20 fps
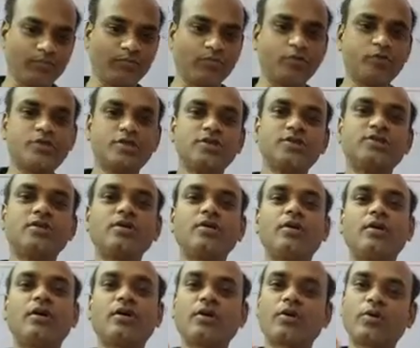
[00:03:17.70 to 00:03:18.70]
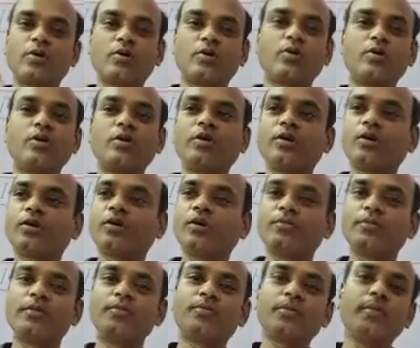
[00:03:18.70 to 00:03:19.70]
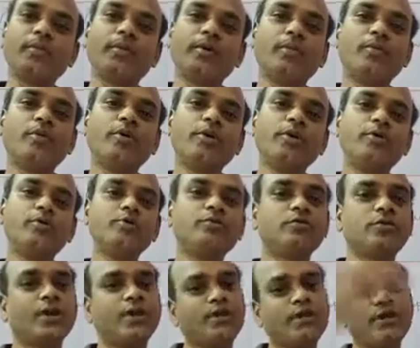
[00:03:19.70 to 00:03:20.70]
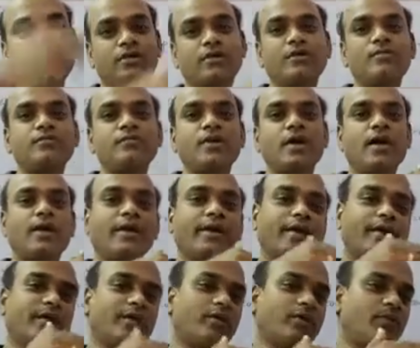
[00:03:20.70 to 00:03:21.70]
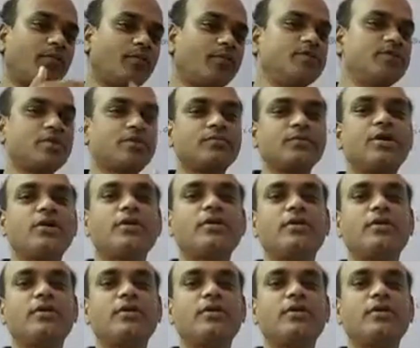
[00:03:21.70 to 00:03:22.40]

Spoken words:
processor or controller coming from memory to that interrupt, and again completion of that